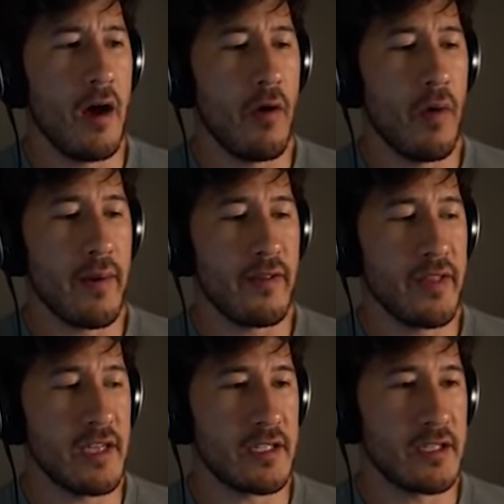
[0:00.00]
what about
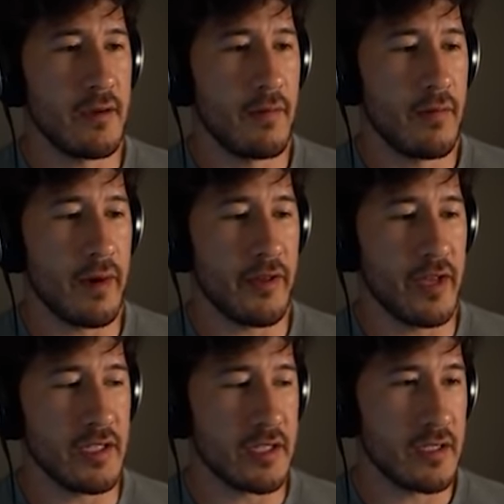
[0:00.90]
this? What about
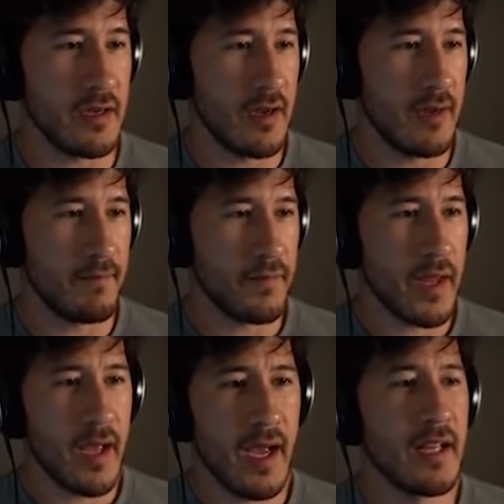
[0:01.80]
this?
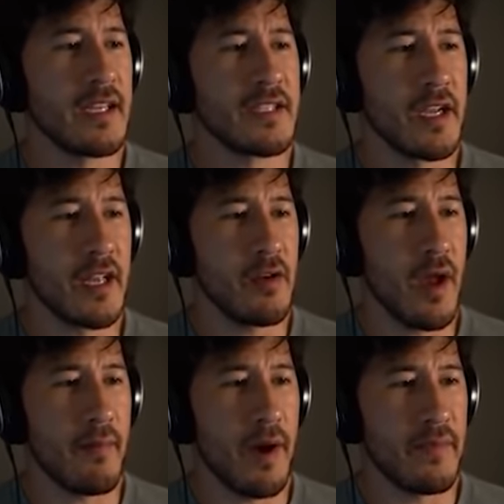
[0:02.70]
Hey, Lixian, can you
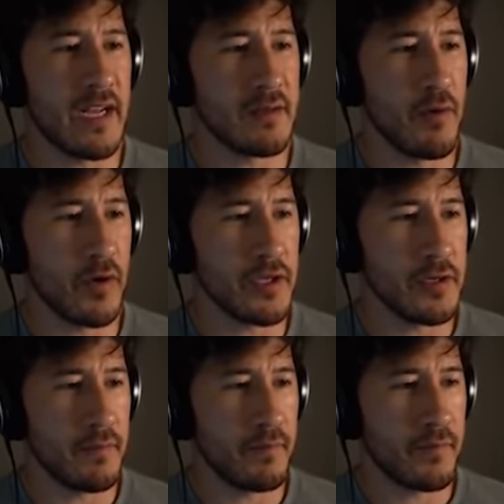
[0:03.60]
amp up that spookage?
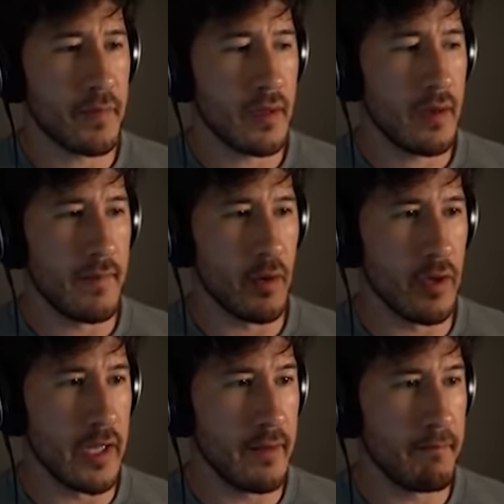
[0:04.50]
I'd be
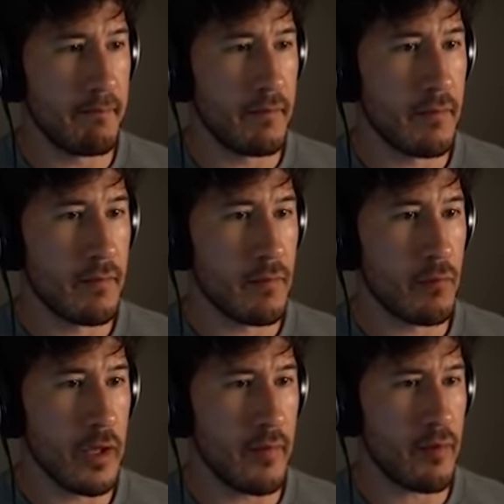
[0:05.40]
really,
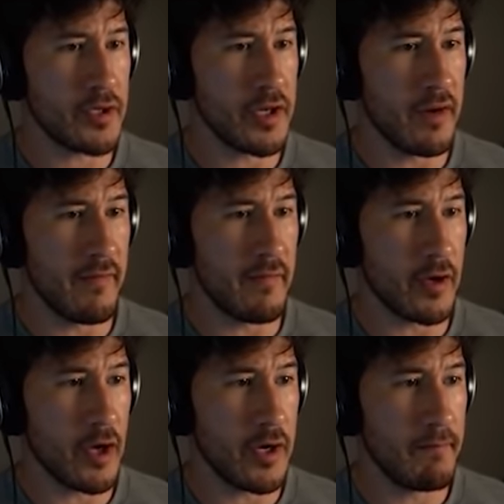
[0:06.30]
really appreciative if you
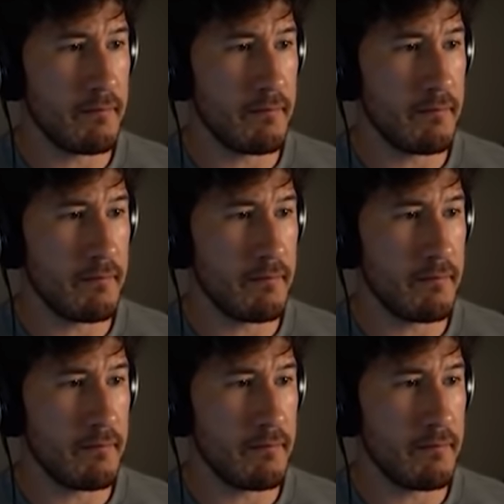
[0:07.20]
could.